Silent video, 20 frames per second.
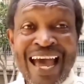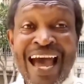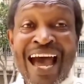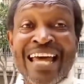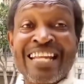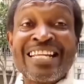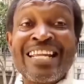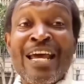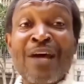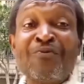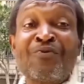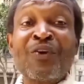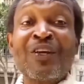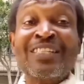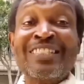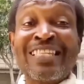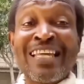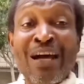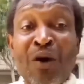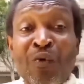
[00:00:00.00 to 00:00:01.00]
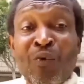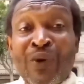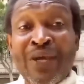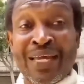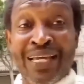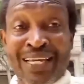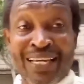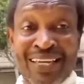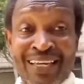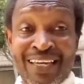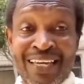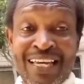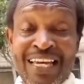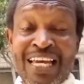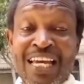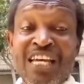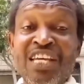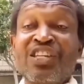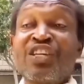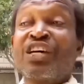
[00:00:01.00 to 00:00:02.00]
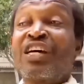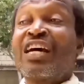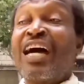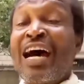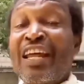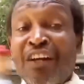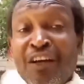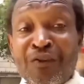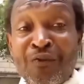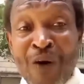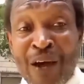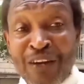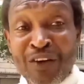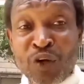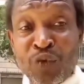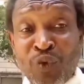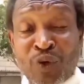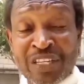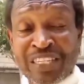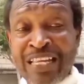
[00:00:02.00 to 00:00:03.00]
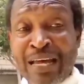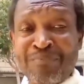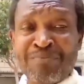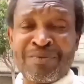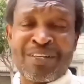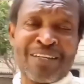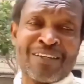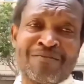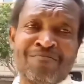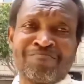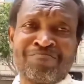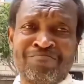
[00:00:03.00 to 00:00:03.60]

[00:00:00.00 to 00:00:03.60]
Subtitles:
And if you stay awake, you cannot find out what is happening.